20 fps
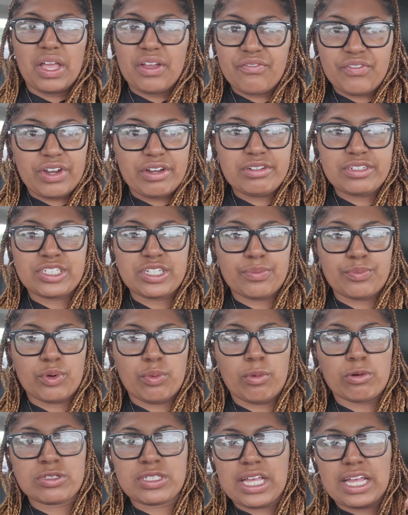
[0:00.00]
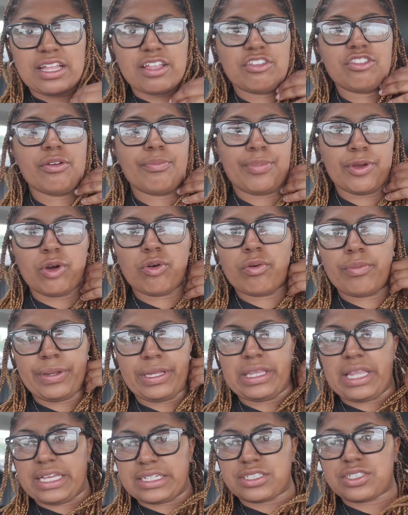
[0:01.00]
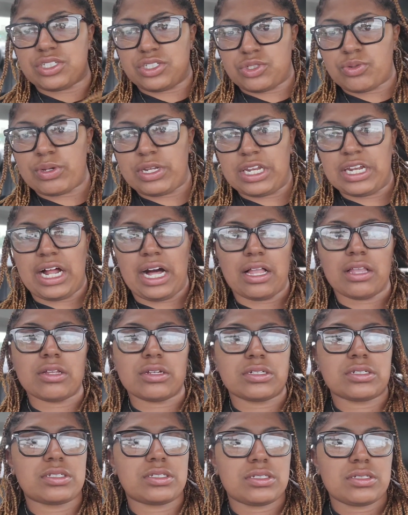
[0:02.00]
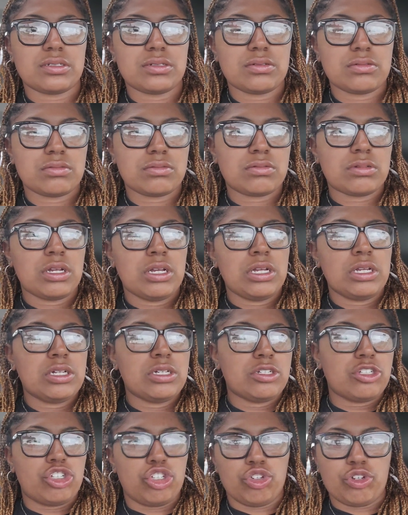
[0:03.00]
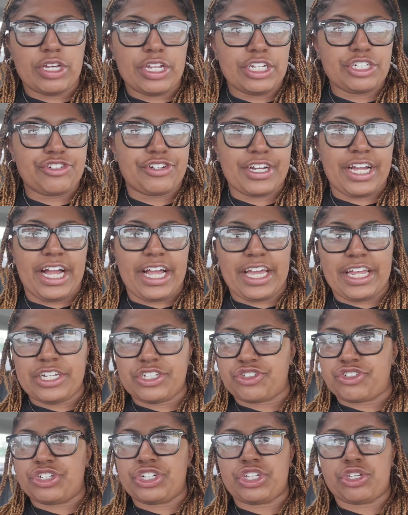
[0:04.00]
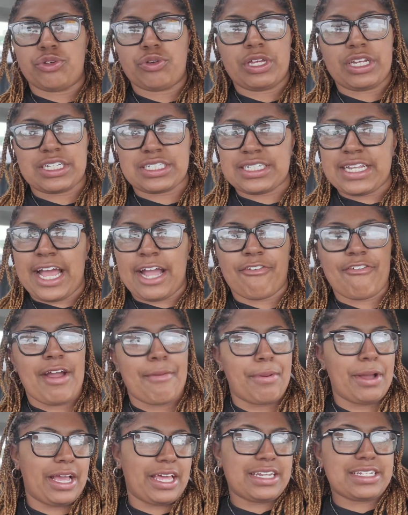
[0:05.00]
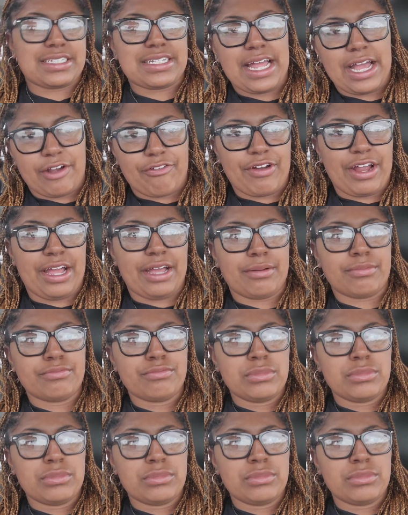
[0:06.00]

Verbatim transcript: Very simple. Most likely the bill would be less than $20. You get a drink, I get a drink. You get a snack wrap, I get a snack wrap.